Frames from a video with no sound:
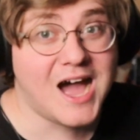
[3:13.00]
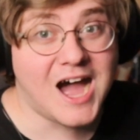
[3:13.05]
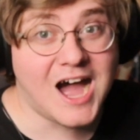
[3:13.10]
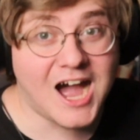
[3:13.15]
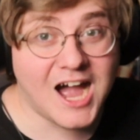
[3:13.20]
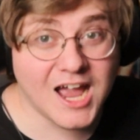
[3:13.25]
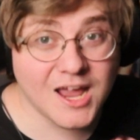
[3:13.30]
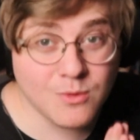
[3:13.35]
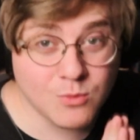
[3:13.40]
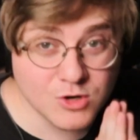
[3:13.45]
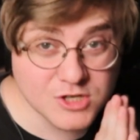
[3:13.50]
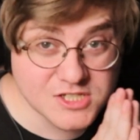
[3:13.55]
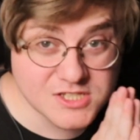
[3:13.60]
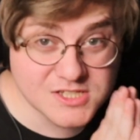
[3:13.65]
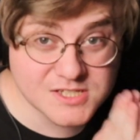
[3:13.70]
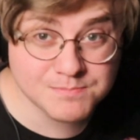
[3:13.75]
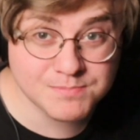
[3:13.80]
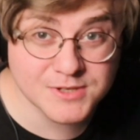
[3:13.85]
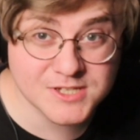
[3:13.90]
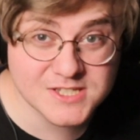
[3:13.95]
I was
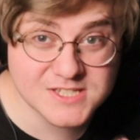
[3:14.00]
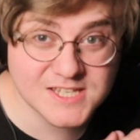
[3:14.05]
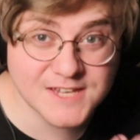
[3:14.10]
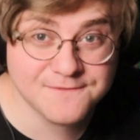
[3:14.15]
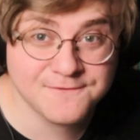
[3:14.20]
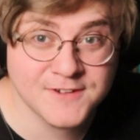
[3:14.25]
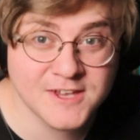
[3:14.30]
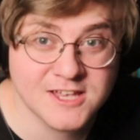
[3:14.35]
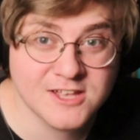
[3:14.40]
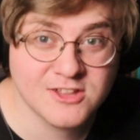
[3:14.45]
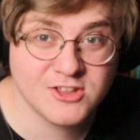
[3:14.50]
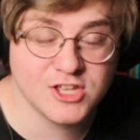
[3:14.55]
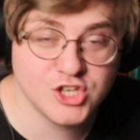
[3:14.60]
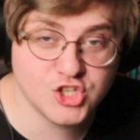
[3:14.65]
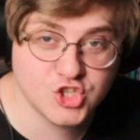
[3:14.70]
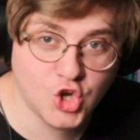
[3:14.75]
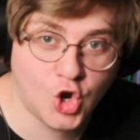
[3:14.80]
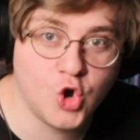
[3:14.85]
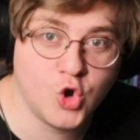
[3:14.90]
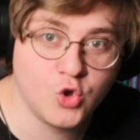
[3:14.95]
specifically
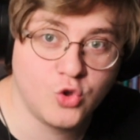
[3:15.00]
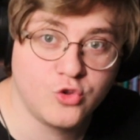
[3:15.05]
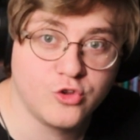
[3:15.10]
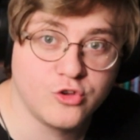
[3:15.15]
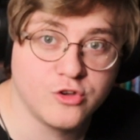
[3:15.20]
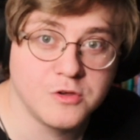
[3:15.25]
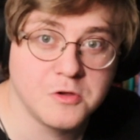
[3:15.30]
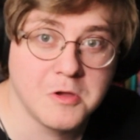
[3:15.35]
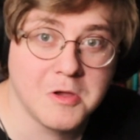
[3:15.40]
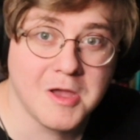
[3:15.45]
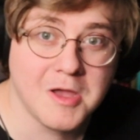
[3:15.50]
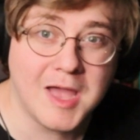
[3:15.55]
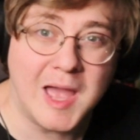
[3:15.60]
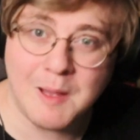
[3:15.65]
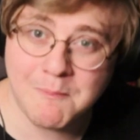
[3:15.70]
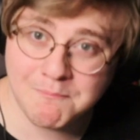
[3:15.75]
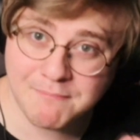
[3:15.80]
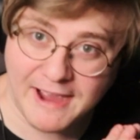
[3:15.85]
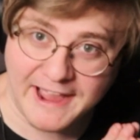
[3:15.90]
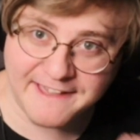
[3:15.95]
told
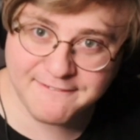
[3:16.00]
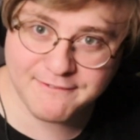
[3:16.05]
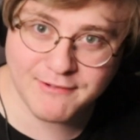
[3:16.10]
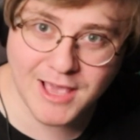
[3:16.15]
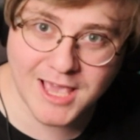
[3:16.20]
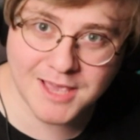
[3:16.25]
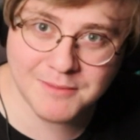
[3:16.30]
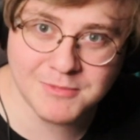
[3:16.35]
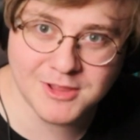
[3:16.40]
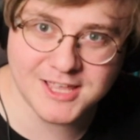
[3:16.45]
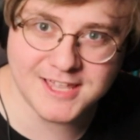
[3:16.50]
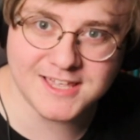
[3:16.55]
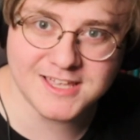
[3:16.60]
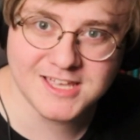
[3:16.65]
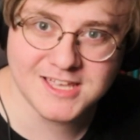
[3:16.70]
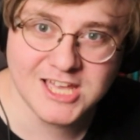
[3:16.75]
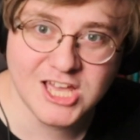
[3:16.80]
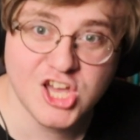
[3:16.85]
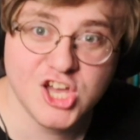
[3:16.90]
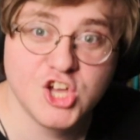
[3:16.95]
by
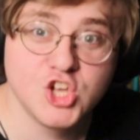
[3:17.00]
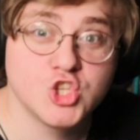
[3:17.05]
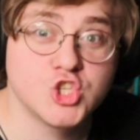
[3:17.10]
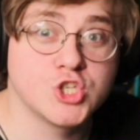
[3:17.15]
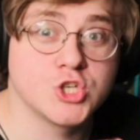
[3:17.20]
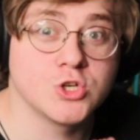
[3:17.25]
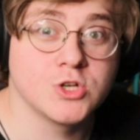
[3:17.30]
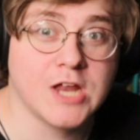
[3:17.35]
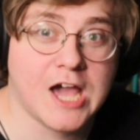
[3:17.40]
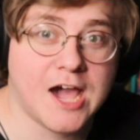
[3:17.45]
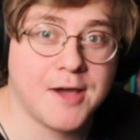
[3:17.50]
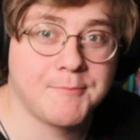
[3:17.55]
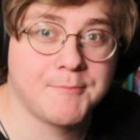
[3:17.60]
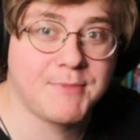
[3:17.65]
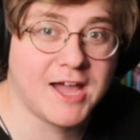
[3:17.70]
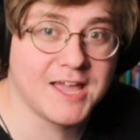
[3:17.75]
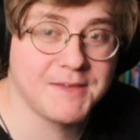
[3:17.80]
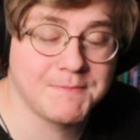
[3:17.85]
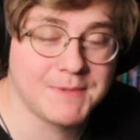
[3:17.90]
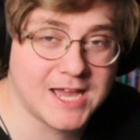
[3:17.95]
family to not
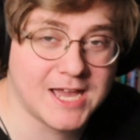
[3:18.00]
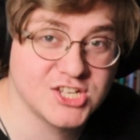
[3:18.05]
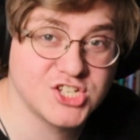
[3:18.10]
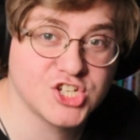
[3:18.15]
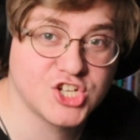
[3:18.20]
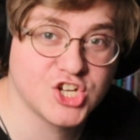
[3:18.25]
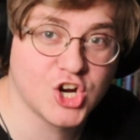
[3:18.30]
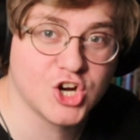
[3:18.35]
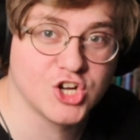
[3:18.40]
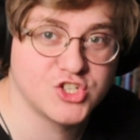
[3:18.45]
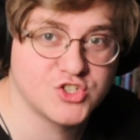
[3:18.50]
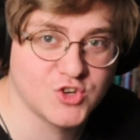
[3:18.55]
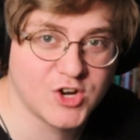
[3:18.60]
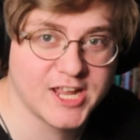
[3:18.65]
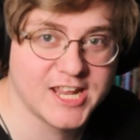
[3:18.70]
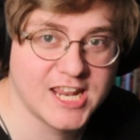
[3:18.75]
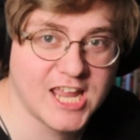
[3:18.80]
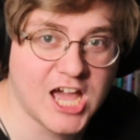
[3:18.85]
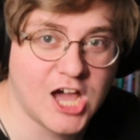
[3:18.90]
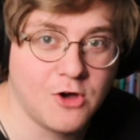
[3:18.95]
buy Magic cards
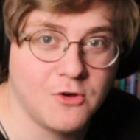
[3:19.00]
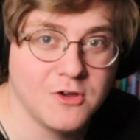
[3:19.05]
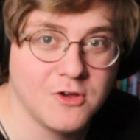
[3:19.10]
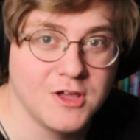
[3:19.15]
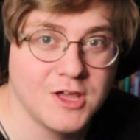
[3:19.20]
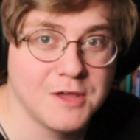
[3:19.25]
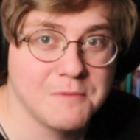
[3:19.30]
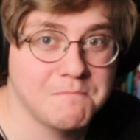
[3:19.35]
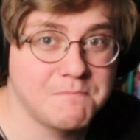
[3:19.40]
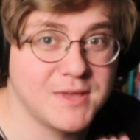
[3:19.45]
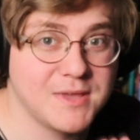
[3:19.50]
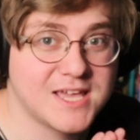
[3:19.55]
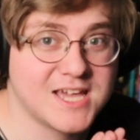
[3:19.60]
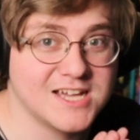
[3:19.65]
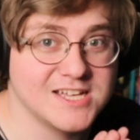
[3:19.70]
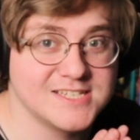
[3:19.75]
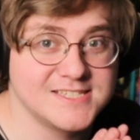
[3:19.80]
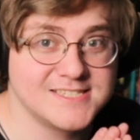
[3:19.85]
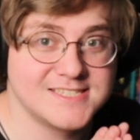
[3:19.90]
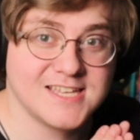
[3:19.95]
right now
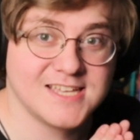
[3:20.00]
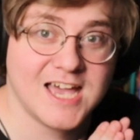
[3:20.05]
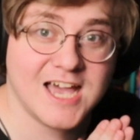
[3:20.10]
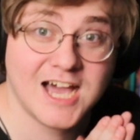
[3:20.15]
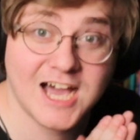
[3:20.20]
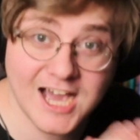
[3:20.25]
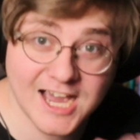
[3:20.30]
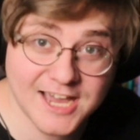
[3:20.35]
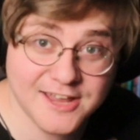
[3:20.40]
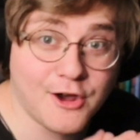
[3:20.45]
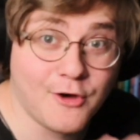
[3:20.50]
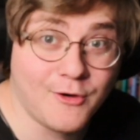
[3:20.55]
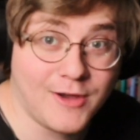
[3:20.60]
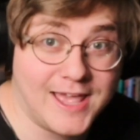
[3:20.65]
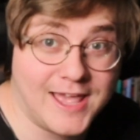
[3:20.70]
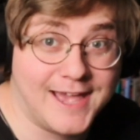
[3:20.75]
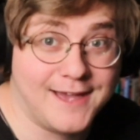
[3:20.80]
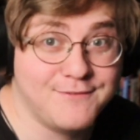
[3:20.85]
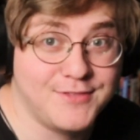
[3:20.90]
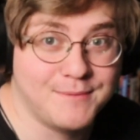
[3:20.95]
because I don't
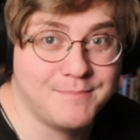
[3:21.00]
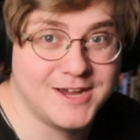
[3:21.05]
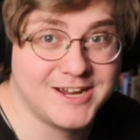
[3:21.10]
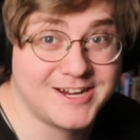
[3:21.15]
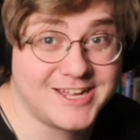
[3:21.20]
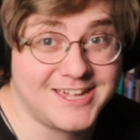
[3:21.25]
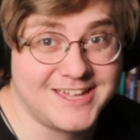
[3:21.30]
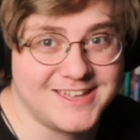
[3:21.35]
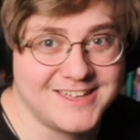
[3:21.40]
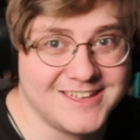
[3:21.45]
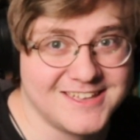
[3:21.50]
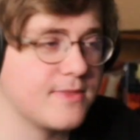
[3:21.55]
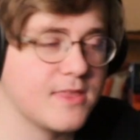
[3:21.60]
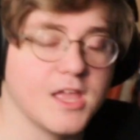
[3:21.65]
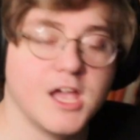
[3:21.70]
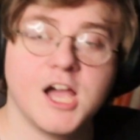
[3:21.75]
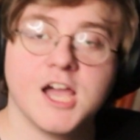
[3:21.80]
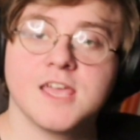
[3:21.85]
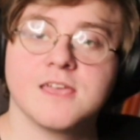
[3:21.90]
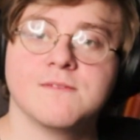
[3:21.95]
have the money.
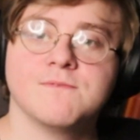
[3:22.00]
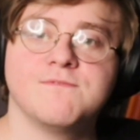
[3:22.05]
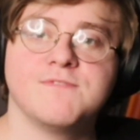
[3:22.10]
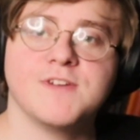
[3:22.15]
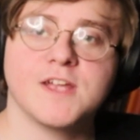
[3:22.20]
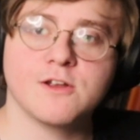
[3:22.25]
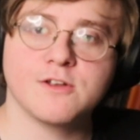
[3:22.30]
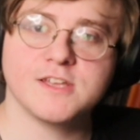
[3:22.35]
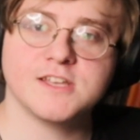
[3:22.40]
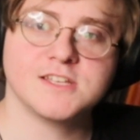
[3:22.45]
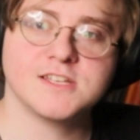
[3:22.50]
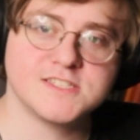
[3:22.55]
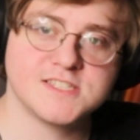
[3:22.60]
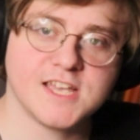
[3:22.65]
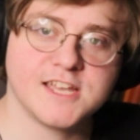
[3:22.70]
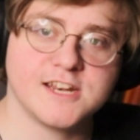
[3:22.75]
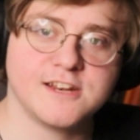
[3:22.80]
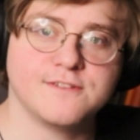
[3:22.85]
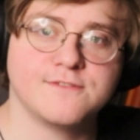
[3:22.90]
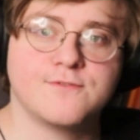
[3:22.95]
I am very
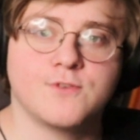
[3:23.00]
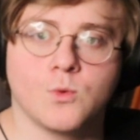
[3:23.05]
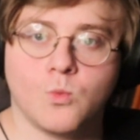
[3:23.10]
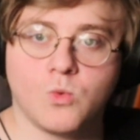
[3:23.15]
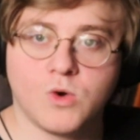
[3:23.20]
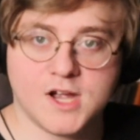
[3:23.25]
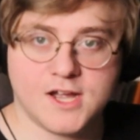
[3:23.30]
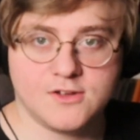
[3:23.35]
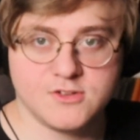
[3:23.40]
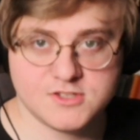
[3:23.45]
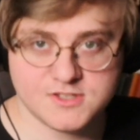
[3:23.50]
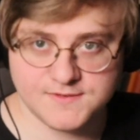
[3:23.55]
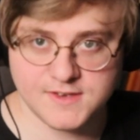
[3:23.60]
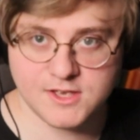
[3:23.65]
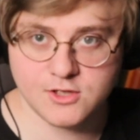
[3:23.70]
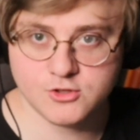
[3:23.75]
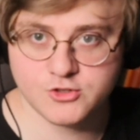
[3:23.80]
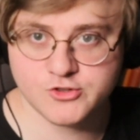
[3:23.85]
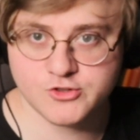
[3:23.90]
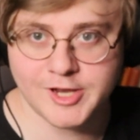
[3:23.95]
excited for Wilds of
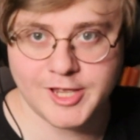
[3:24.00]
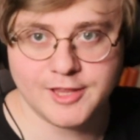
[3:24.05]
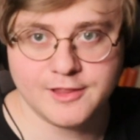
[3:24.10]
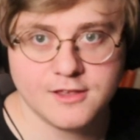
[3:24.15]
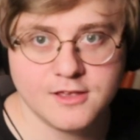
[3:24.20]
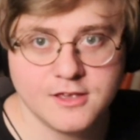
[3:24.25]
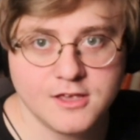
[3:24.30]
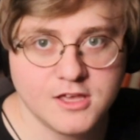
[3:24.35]
Eldraine,